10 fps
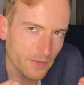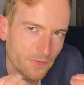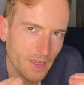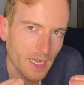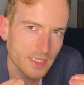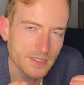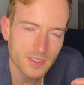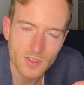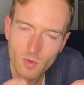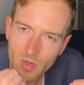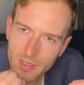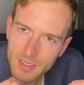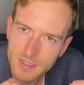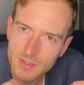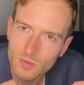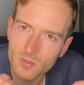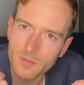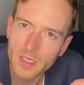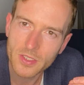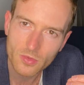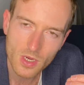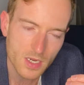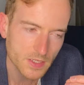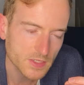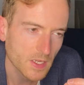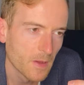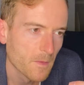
fast because Aquarius is ruled by Uranus.